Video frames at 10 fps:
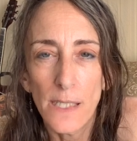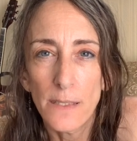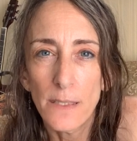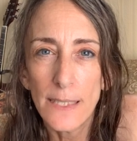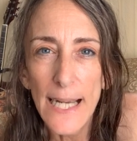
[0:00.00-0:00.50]

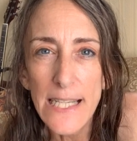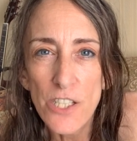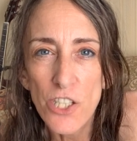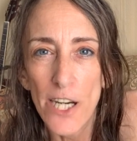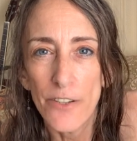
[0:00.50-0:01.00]
site
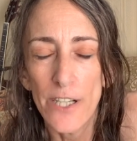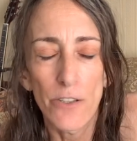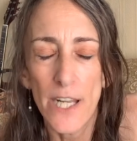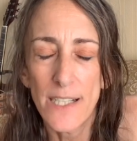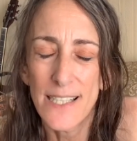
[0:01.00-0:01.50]
sharing, or
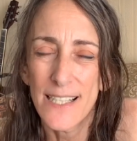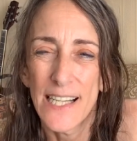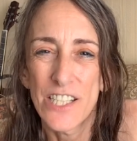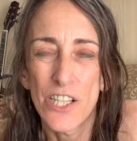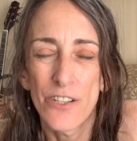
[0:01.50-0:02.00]
not a
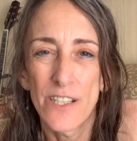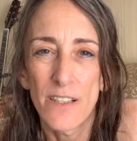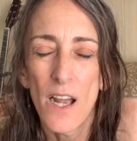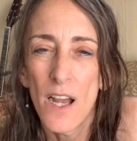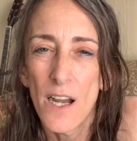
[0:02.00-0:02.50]
site sharing.
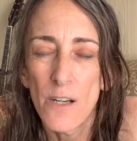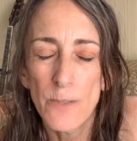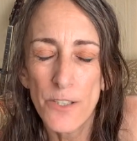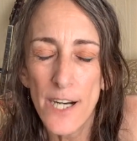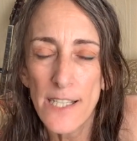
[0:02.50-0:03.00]
I
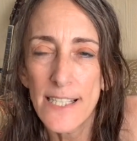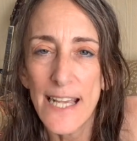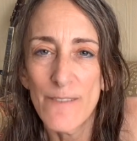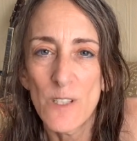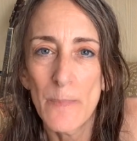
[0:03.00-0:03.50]
was trying to
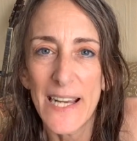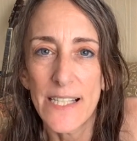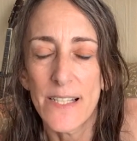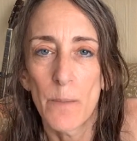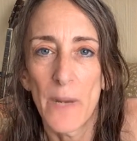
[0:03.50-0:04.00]
save
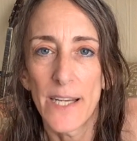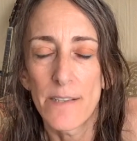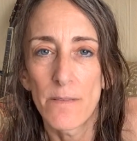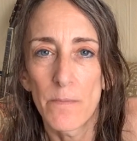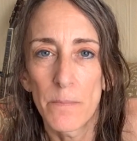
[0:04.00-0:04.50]
space on my
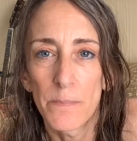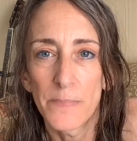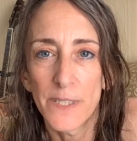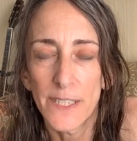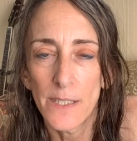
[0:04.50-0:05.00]

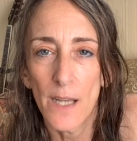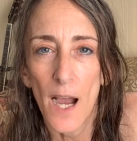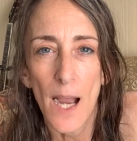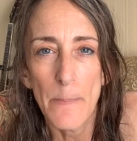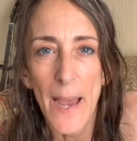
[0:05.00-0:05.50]

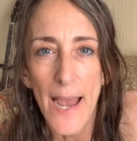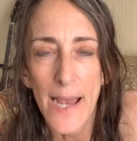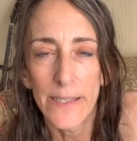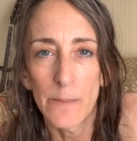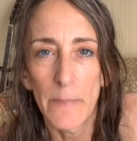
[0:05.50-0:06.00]

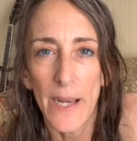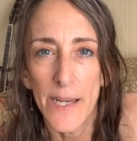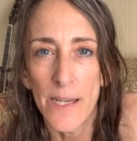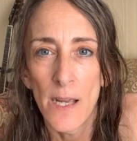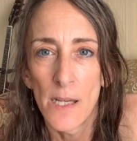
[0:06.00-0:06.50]
iPad and my
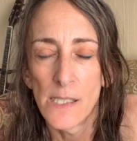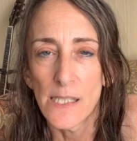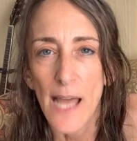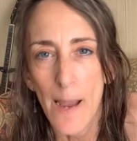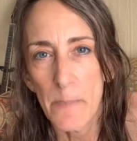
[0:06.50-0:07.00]

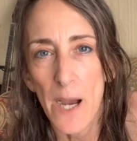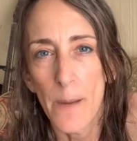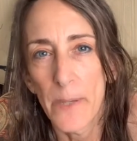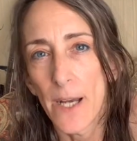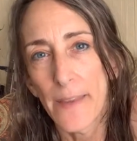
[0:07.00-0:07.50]
laptop
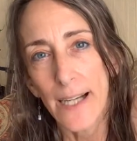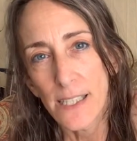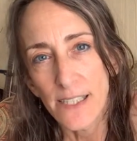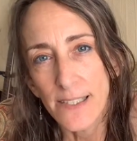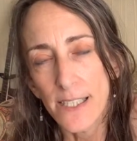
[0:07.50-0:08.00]
and all that
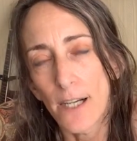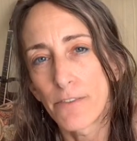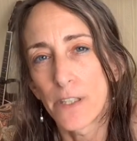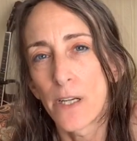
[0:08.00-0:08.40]
kind of stuff.